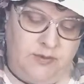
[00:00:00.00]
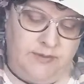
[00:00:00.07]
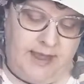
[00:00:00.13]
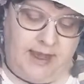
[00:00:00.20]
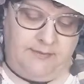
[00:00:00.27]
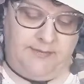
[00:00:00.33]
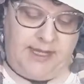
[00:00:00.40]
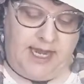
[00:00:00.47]

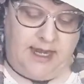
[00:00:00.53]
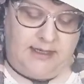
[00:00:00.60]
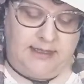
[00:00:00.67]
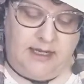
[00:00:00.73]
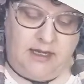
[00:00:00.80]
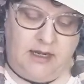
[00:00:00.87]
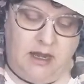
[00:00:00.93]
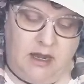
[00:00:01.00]
that
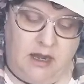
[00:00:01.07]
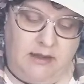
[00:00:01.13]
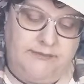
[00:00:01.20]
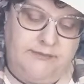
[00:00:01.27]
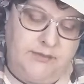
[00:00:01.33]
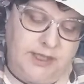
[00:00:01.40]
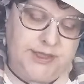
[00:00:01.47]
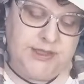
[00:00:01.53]
backing off,
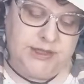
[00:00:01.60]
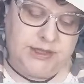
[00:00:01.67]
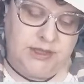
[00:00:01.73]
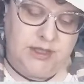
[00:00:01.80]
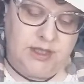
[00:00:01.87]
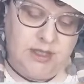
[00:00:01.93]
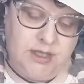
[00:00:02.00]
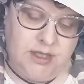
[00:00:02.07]
which
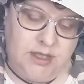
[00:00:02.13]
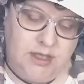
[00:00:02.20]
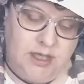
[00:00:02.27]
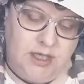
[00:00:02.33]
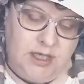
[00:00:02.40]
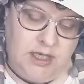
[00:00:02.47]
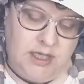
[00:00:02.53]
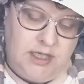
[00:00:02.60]

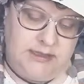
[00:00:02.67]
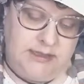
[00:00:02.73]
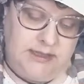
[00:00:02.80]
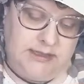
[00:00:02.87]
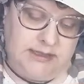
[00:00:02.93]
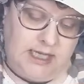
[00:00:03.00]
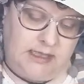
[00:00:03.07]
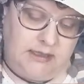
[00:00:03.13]
is
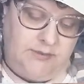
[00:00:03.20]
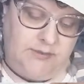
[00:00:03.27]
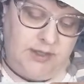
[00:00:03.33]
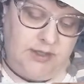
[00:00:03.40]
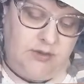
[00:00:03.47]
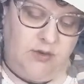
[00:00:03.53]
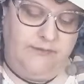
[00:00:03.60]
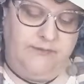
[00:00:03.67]
exactly what
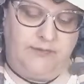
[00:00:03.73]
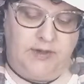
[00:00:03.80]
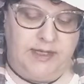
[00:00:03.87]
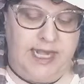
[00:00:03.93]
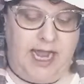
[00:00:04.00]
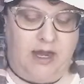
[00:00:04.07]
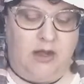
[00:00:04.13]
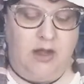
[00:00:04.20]
you're going for.
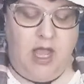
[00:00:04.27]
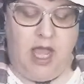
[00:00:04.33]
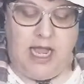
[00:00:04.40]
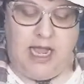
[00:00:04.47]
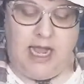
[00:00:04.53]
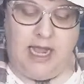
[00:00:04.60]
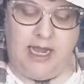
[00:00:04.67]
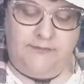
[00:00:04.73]
Now,
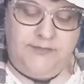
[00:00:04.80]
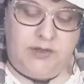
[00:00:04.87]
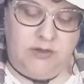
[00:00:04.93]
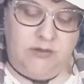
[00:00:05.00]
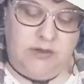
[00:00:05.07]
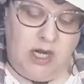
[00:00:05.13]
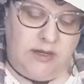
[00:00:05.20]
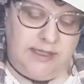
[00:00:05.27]
if
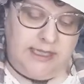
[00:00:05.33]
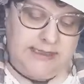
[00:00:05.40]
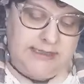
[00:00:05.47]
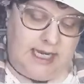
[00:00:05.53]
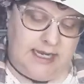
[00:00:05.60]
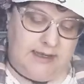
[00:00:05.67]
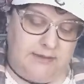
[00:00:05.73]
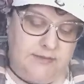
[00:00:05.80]
you notice,
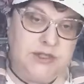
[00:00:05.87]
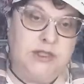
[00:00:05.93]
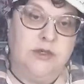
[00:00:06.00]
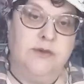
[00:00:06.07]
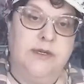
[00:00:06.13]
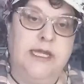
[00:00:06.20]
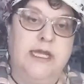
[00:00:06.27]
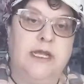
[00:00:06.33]
I am
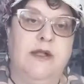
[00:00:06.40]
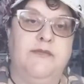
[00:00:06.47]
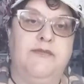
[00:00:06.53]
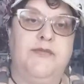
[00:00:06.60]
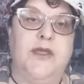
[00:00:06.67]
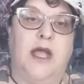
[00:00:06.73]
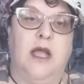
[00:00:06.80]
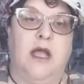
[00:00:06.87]
doing
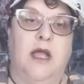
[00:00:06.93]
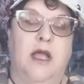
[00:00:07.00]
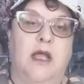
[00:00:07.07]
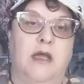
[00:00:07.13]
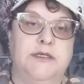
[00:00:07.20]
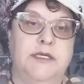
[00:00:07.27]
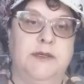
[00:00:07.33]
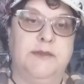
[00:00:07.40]

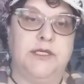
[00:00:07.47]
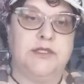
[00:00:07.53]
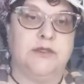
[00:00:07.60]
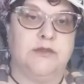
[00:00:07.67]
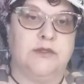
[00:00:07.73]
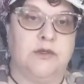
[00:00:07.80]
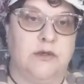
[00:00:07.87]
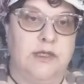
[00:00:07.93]
the
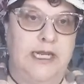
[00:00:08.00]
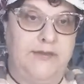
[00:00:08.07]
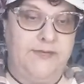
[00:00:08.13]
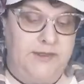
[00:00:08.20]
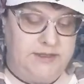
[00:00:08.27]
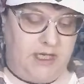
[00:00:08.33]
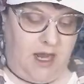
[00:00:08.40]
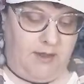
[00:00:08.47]
dimensionals only at
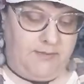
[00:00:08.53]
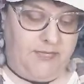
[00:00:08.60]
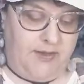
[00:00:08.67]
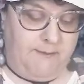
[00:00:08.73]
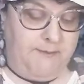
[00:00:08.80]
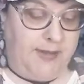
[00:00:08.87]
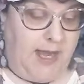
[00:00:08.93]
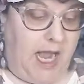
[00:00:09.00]
the top.
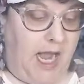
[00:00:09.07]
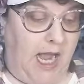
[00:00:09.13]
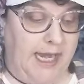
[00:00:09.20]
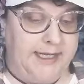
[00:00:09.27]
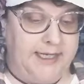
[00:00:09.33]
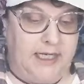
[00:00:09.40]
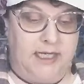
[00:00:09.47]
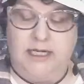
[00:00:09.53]
The
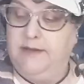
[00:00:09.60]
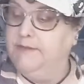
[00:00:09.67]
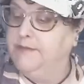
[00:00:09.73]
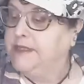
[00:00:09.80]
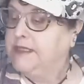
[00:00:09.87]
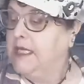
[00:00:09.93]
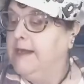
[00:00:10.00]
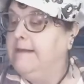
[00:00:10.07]
bottoms,